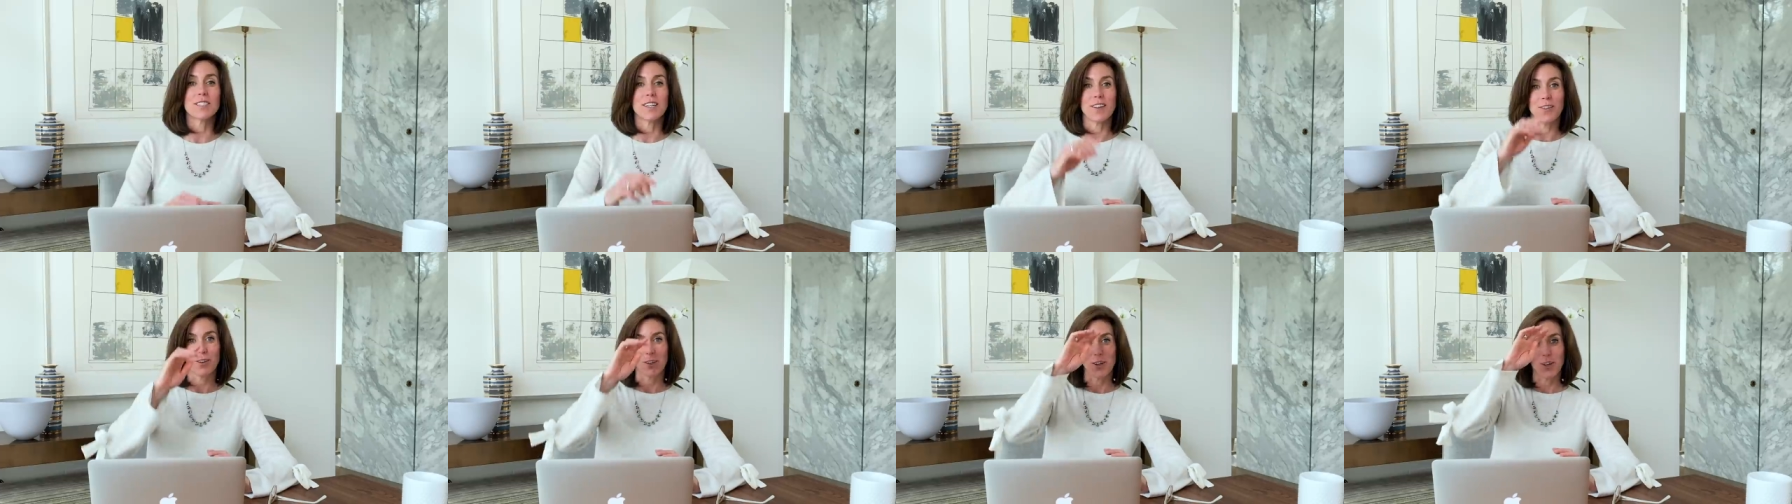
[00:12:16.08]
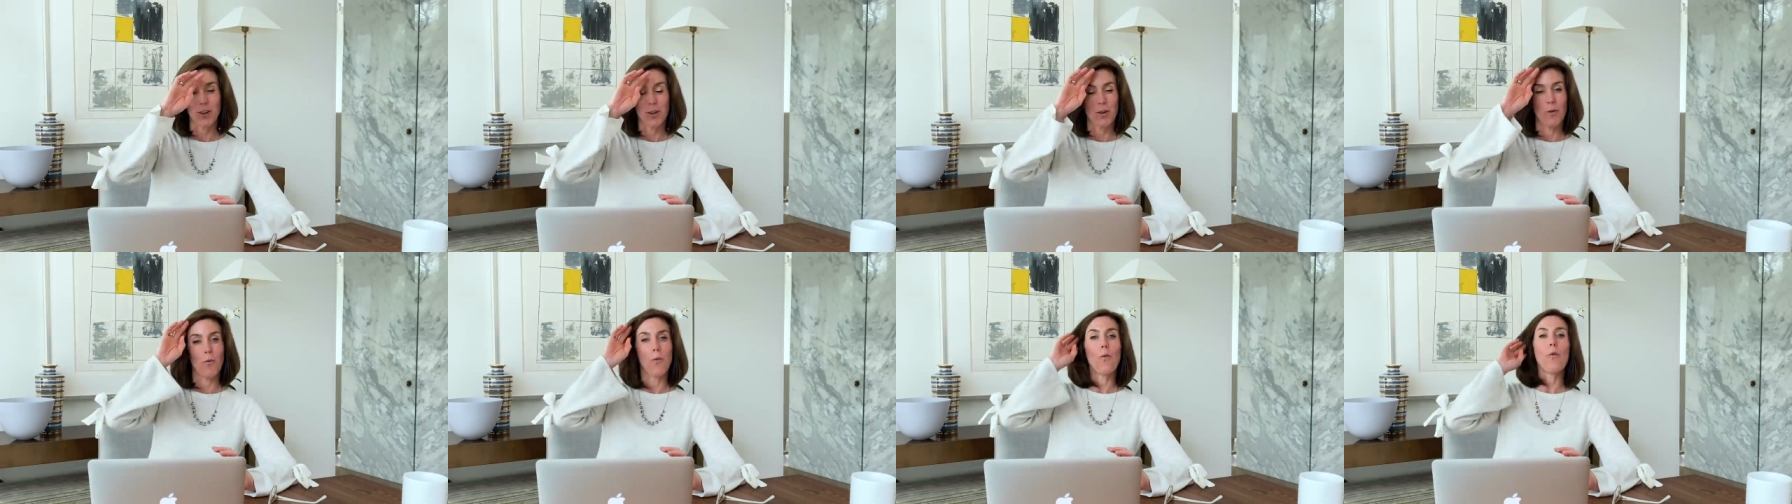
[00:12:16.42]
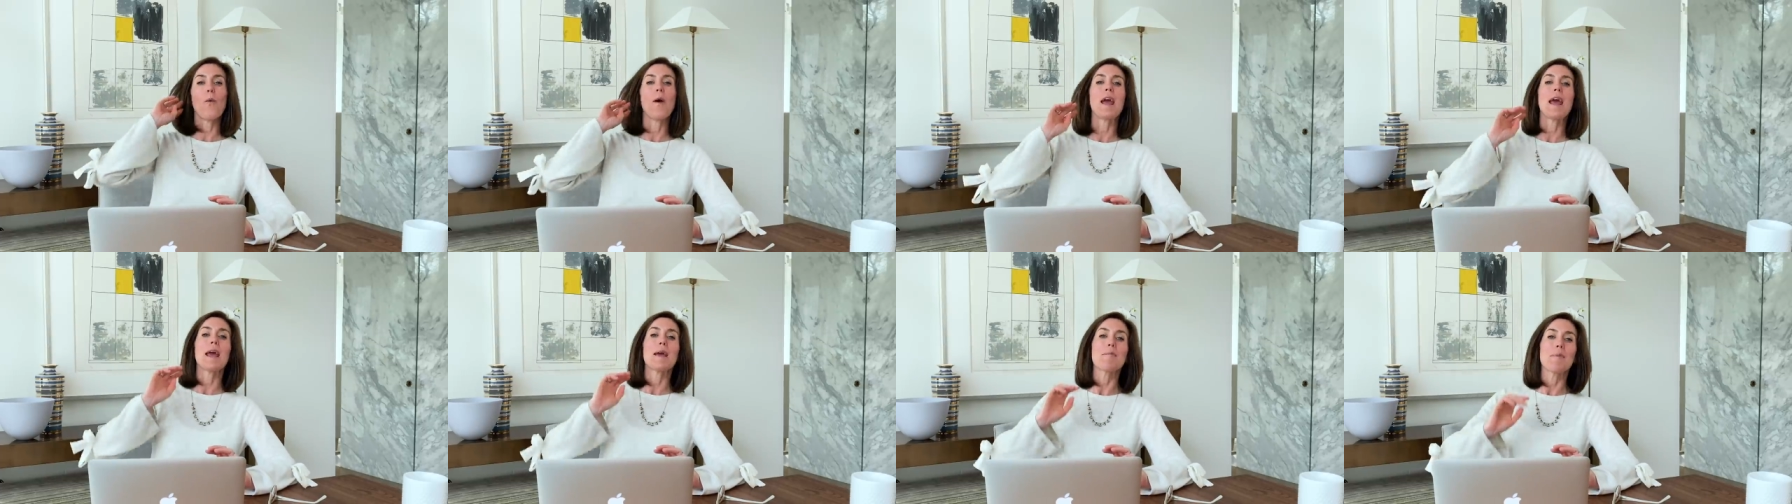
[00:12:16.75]
another cutie
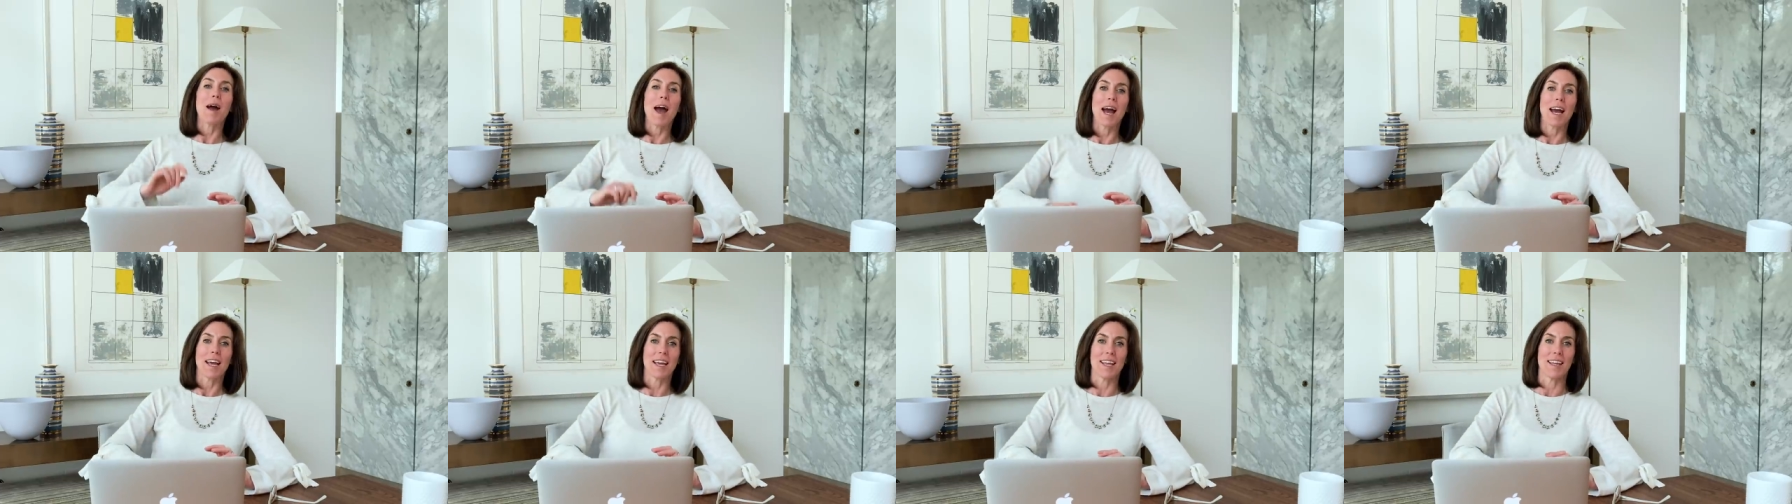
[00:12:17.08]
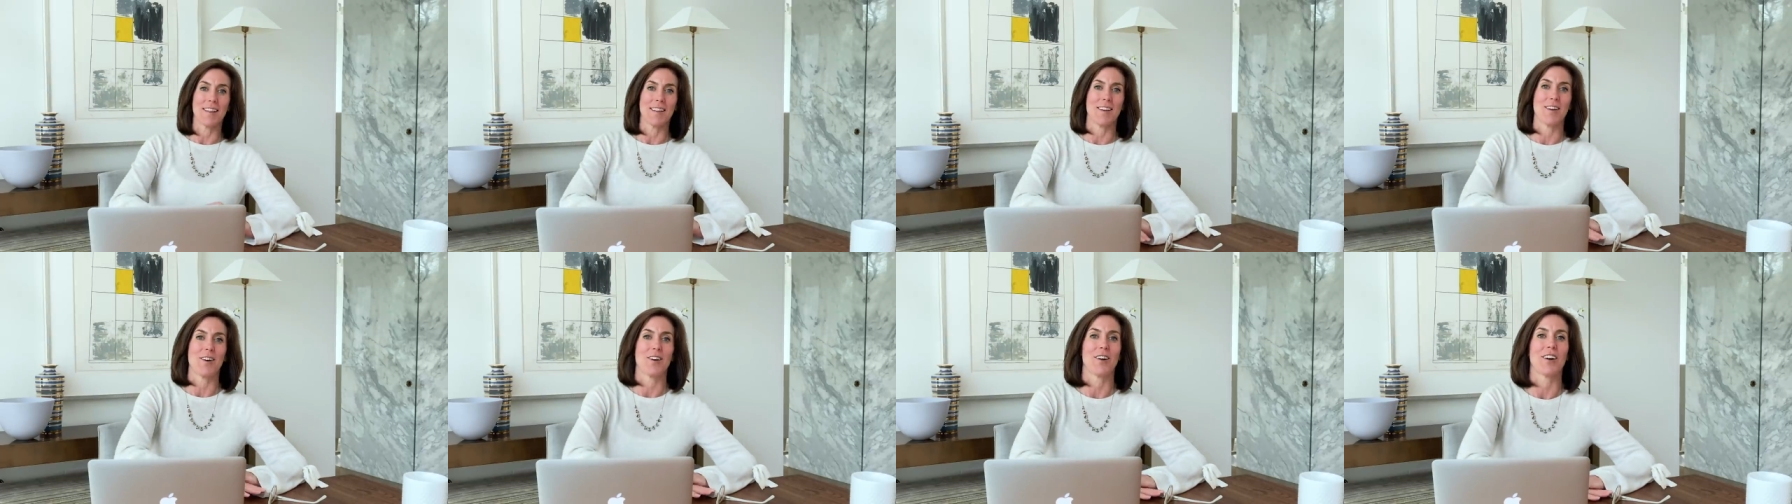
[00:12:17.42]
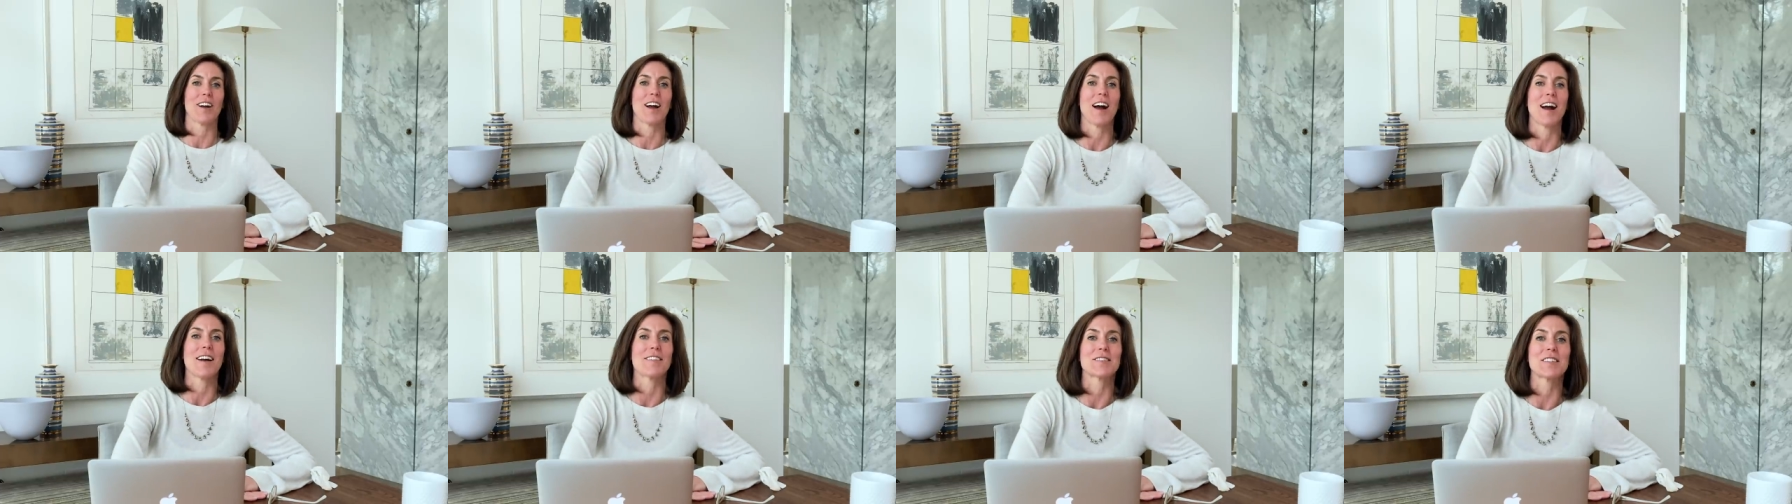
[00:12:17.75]
way back in the
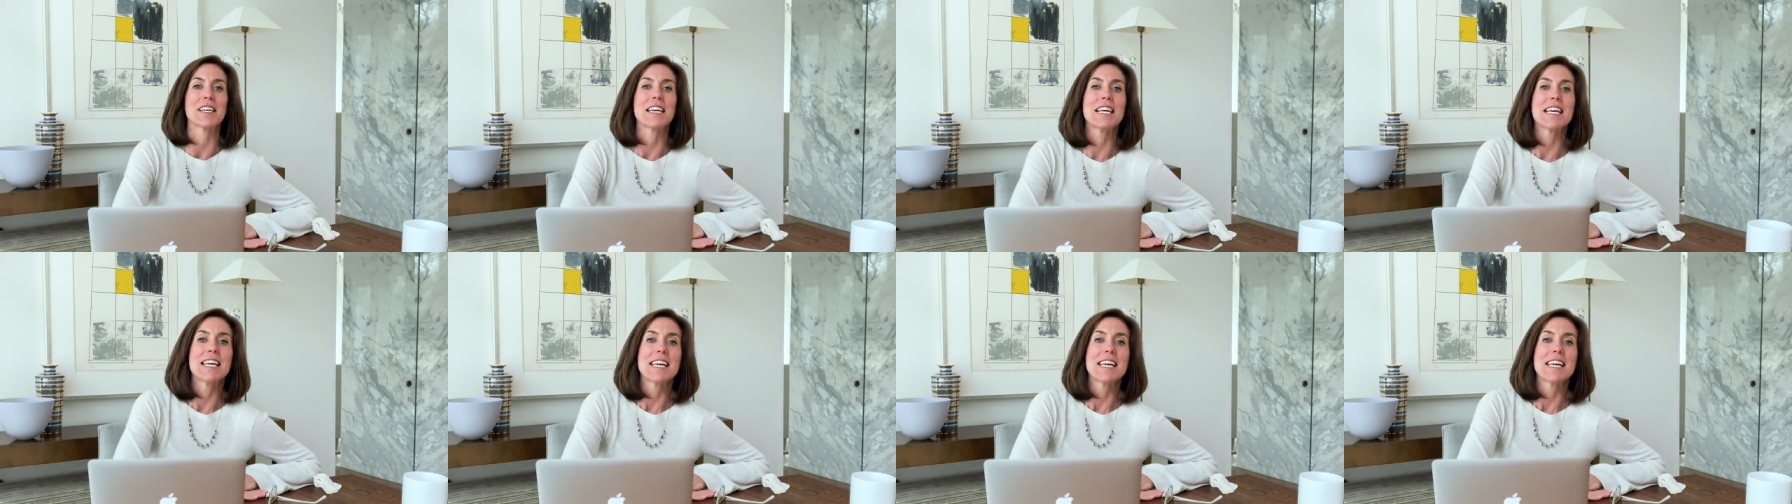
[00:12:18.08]
archives.